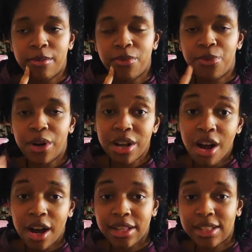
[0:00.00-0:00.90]
For
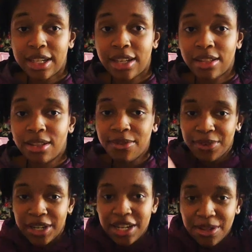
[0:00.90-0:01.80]
context.
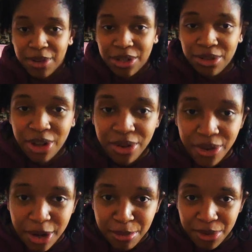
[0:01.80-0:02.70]
For anyone who don't know
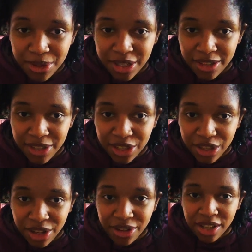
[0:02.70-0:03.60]
how to produce a TV
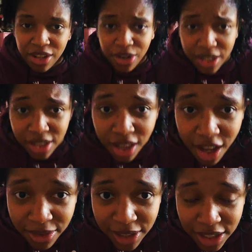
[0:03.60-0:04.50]
show. Oh, this is a
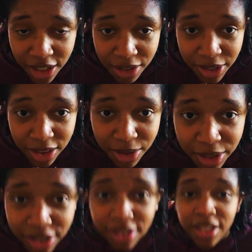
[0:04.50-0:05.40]
long video. What the
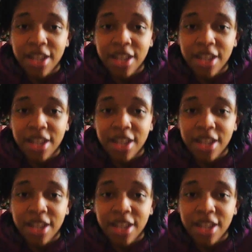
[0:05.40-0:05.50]
world?